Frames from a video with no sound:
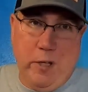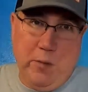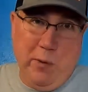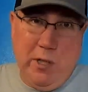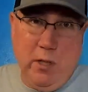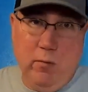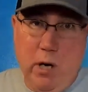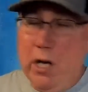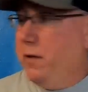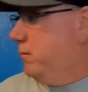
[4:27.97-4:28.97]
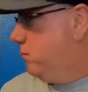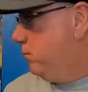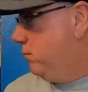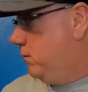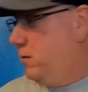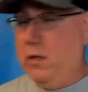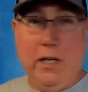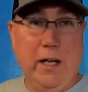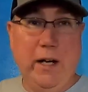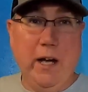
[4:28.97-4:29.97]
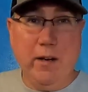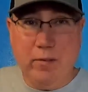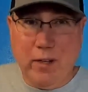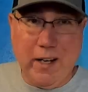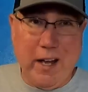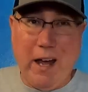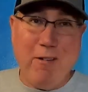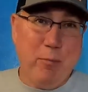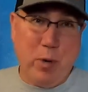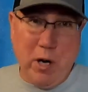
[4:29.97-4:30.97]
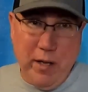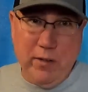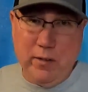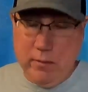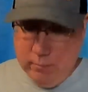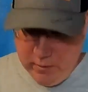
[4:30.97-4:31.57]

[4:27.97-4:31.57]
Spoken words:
It's been a good rod. I got it for like half price.